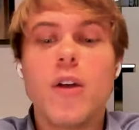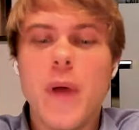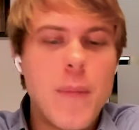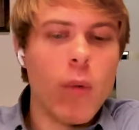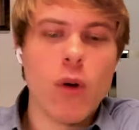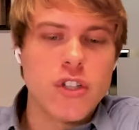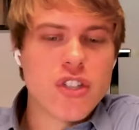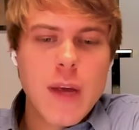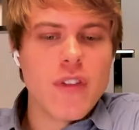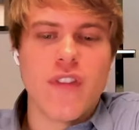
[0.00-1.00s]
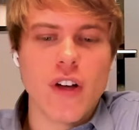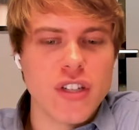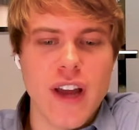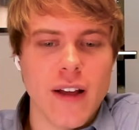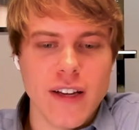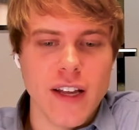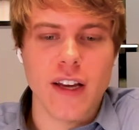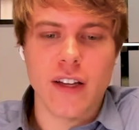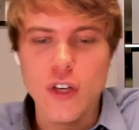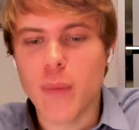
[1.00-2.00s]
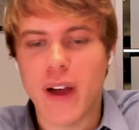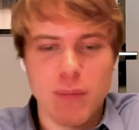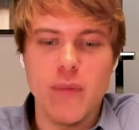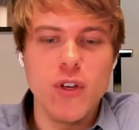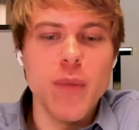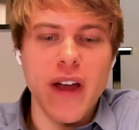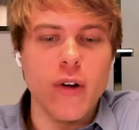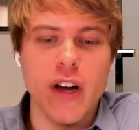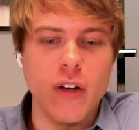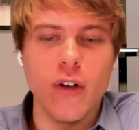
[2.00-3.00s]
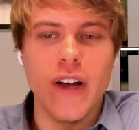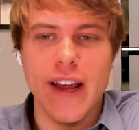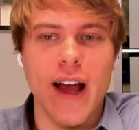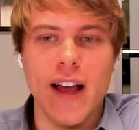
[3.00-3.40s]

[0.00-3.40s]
people will just keep the functionality in it. You might you yeah, might create a good yeah, AI